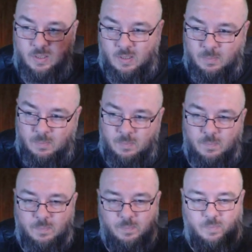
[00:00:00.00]
some
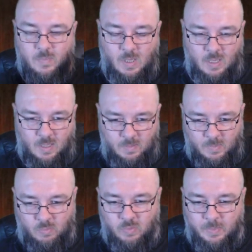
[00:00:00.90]
um,
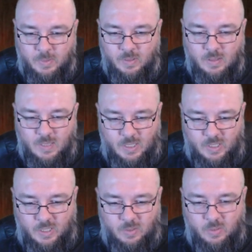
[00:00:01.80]
a ribbon that she
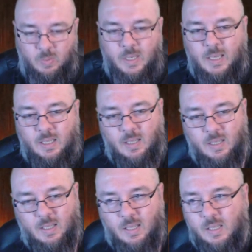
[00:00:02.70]
used to wear,
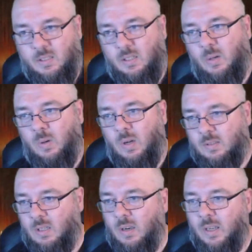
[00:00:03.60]
so I'll
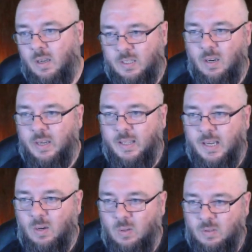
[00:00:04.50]
tie I tie that
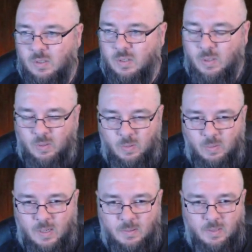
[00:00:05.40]
onto
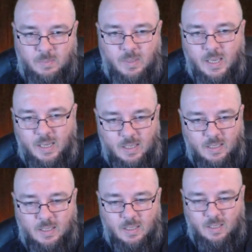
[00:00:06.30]
uh, some kit.
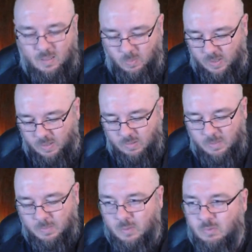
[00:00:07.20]
I wear it
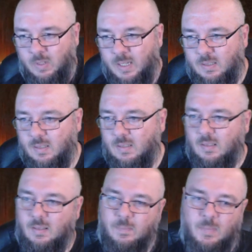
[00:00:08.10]
around my wrist
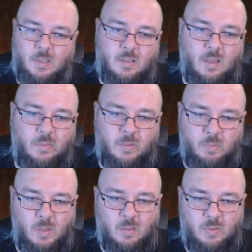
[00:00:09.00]
and stuff as
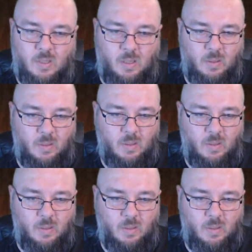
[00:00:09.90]
well. So